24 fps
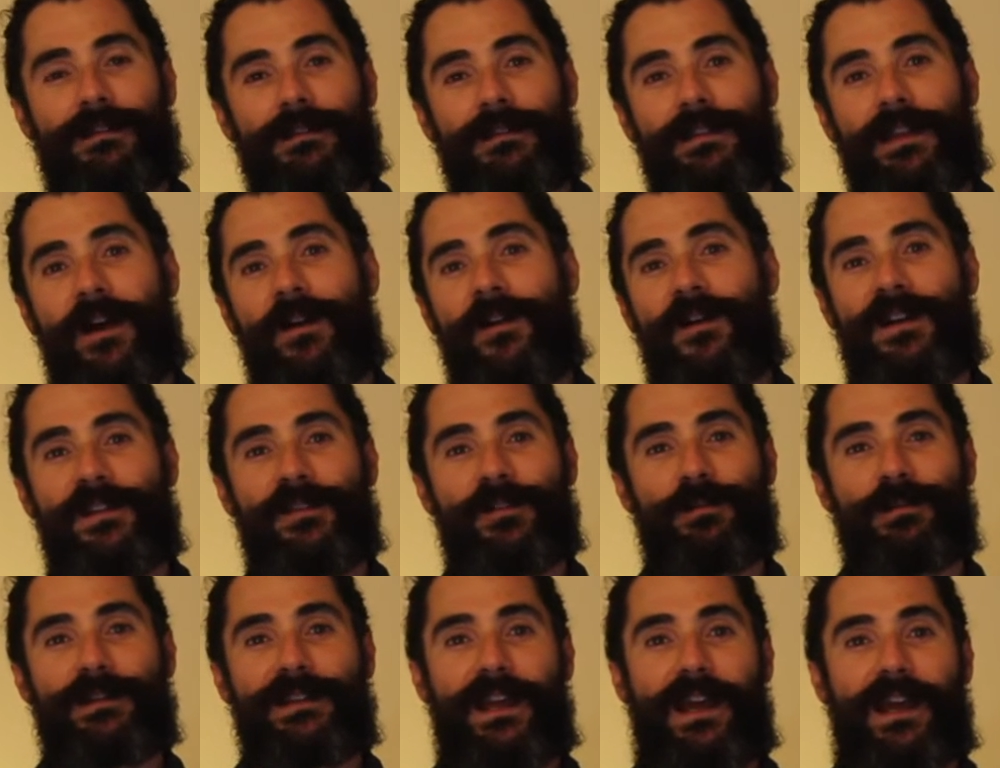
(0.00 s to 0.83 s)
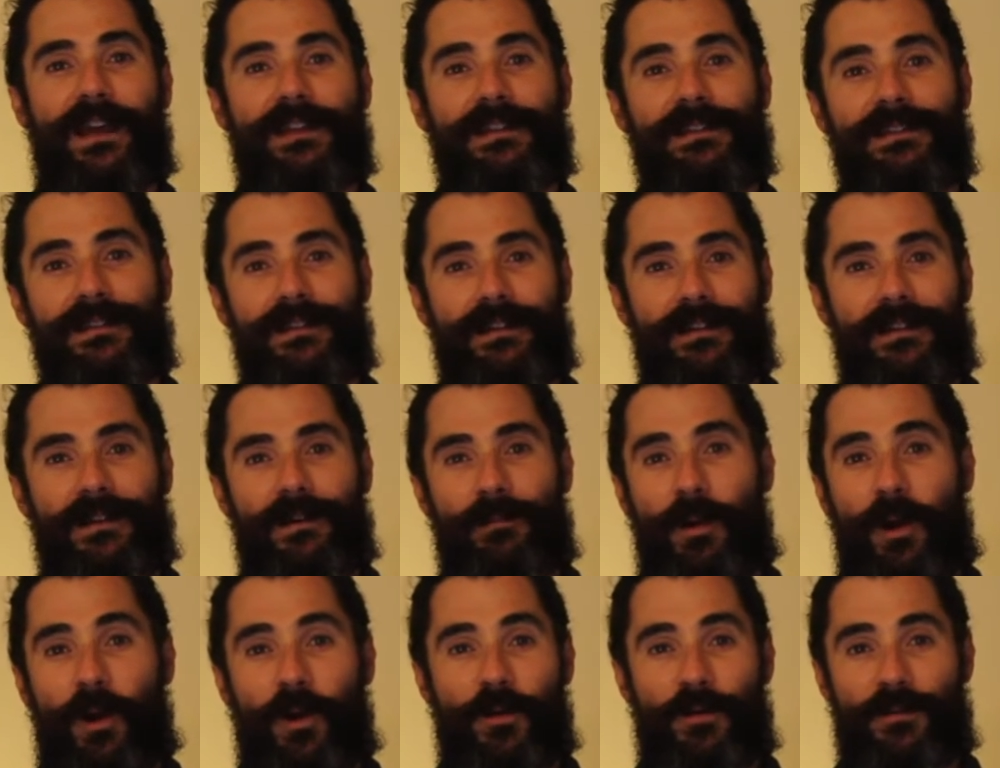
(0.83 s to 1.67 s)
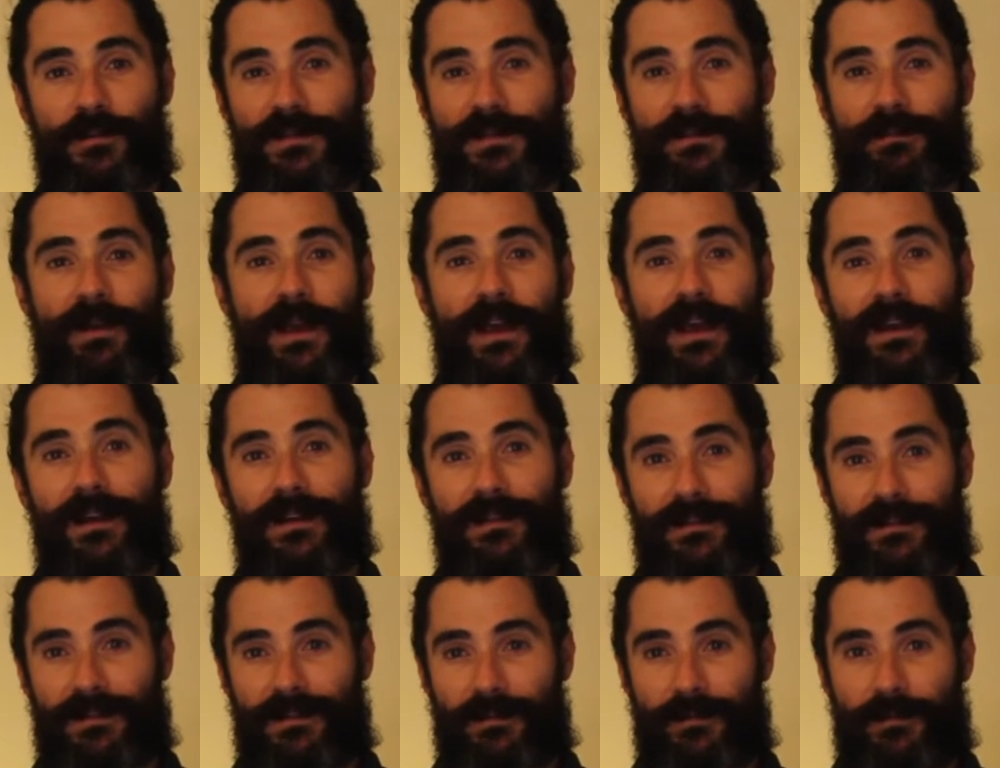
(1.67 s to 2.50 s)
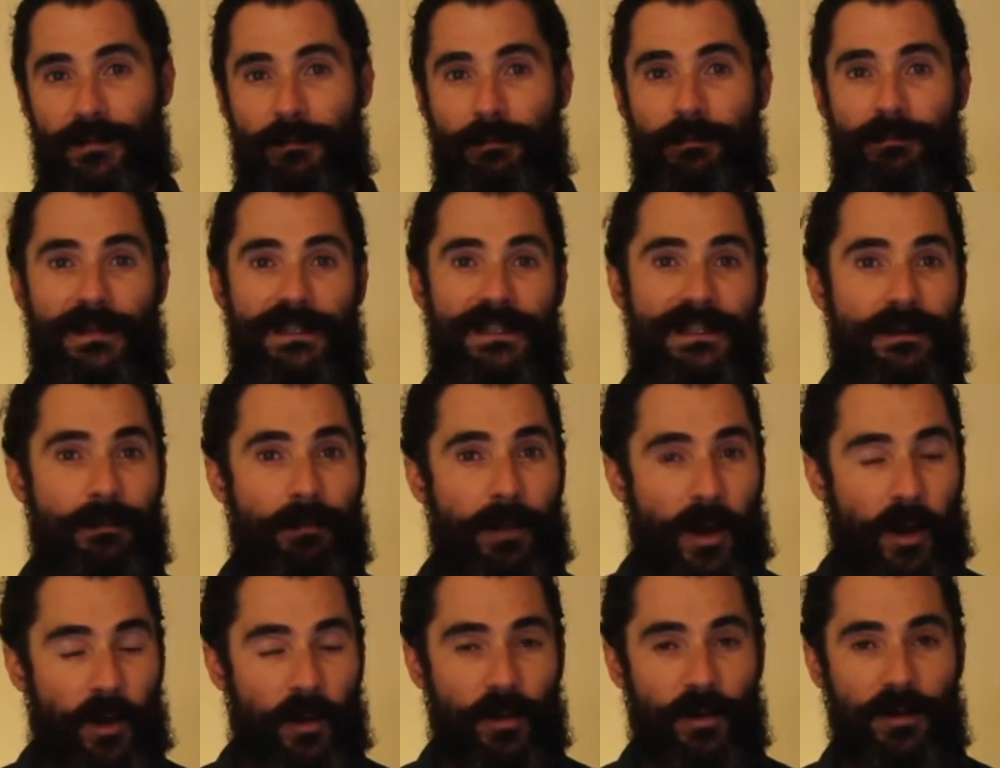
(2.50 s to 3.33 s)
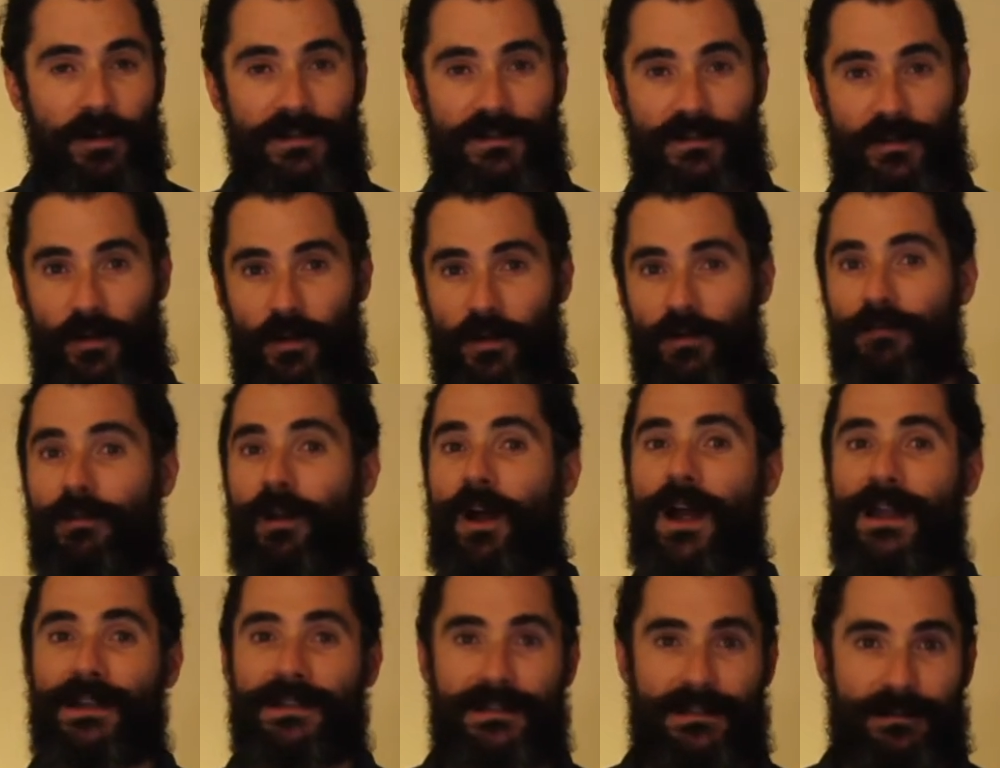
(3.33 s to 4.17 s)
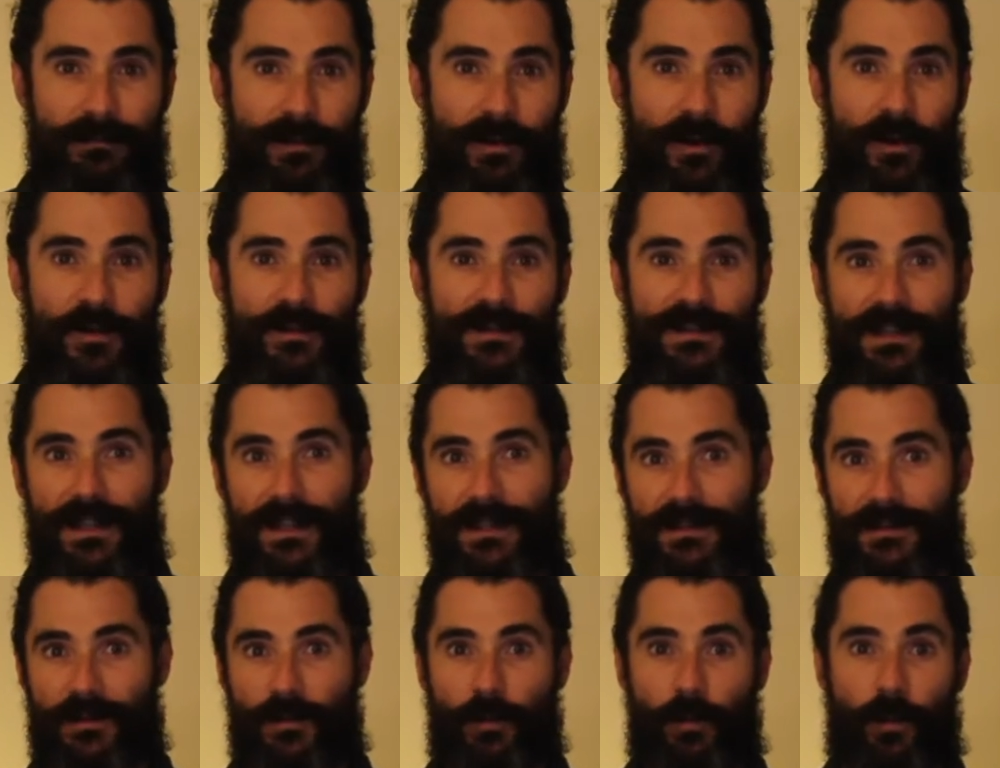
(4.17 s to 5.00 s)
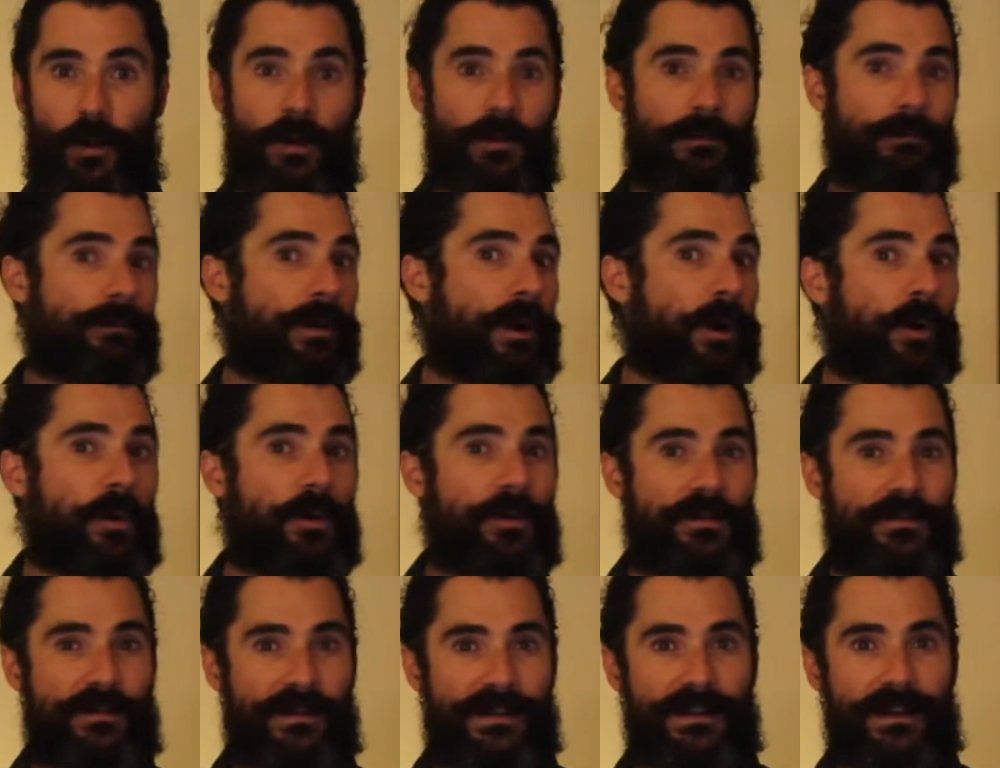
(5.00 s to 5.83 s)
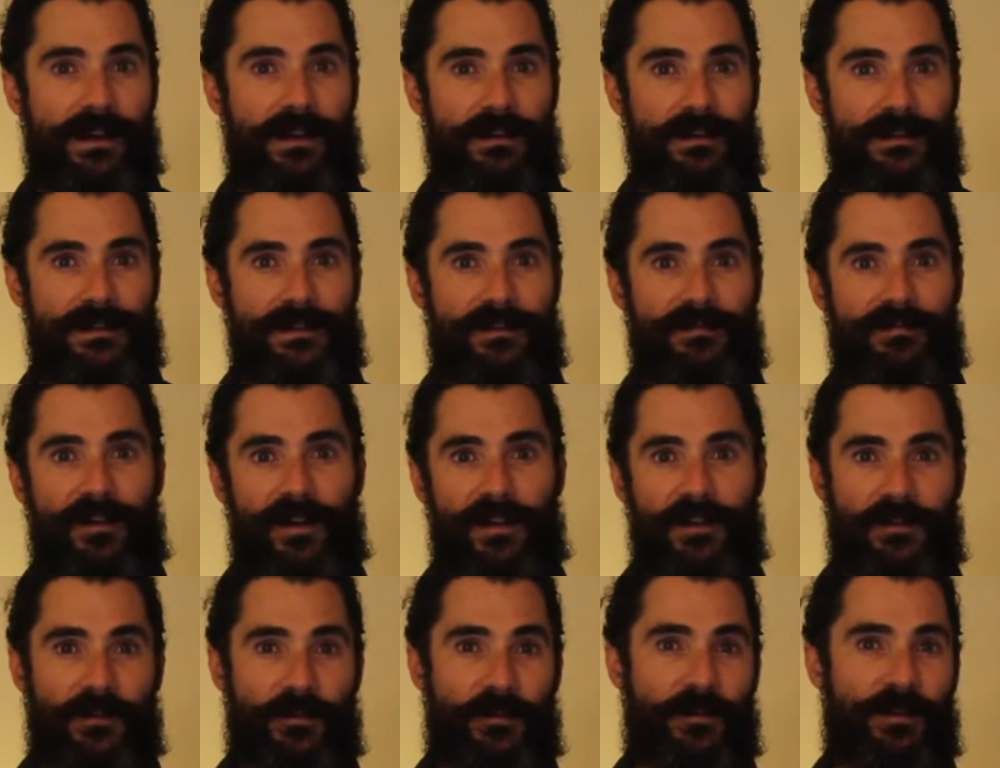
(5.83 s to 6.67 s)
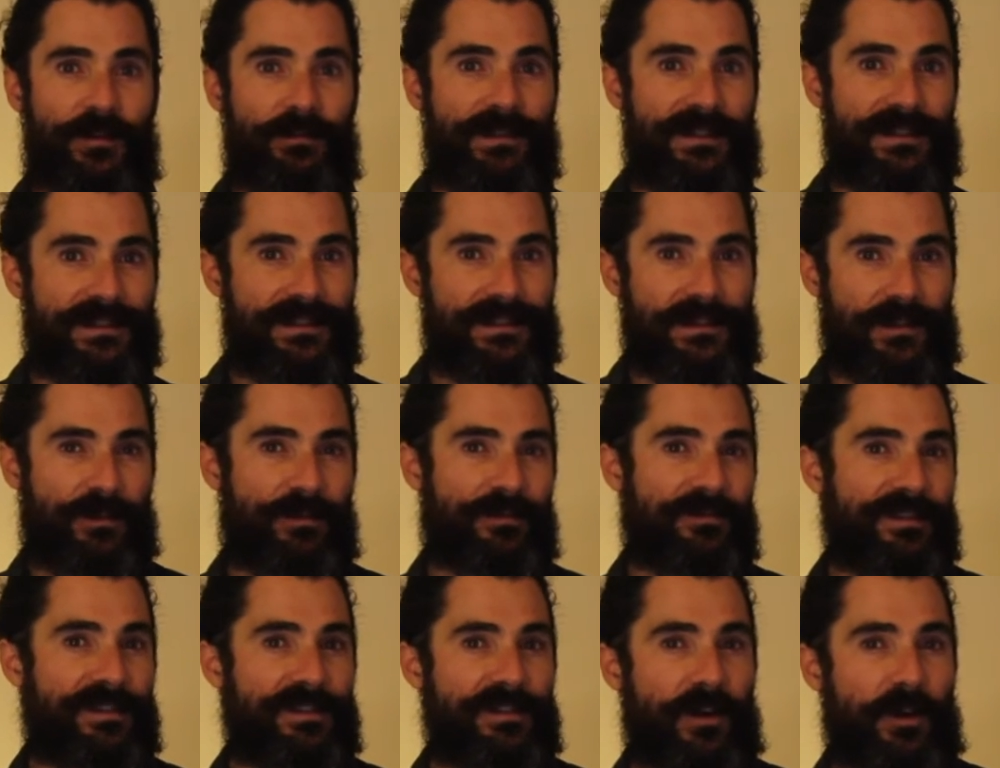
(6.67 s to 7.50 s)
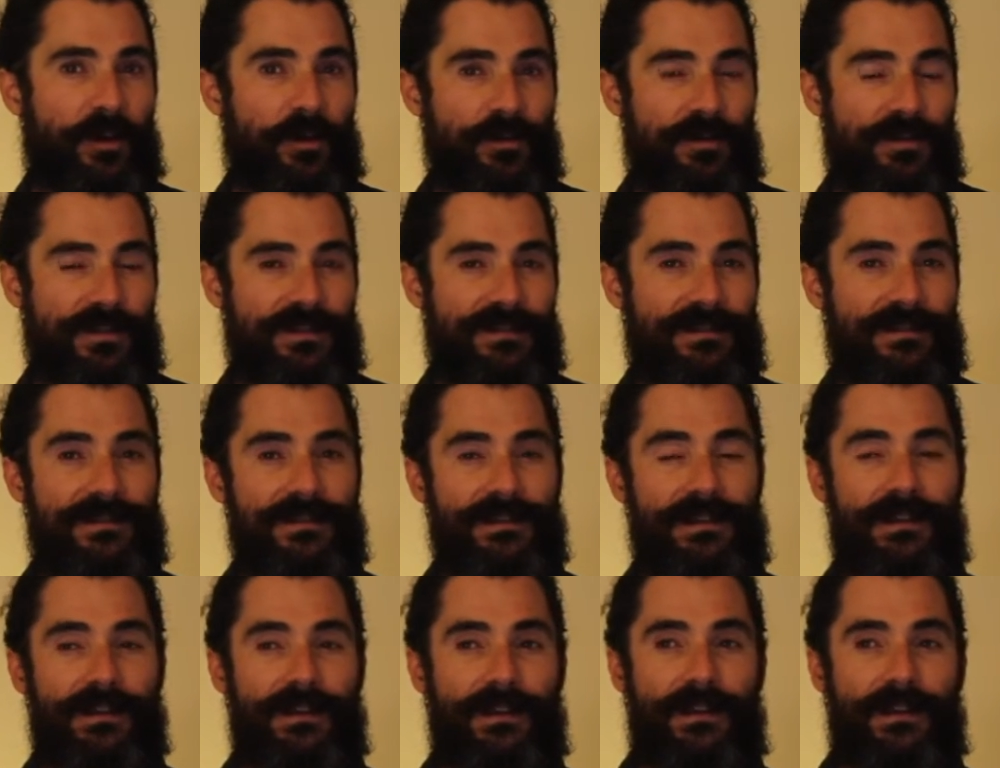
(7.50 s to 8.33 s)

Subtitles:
Now, I normally hate poems about being a poet or the writing process or what poetry does. I find it all a bit self-indulgent.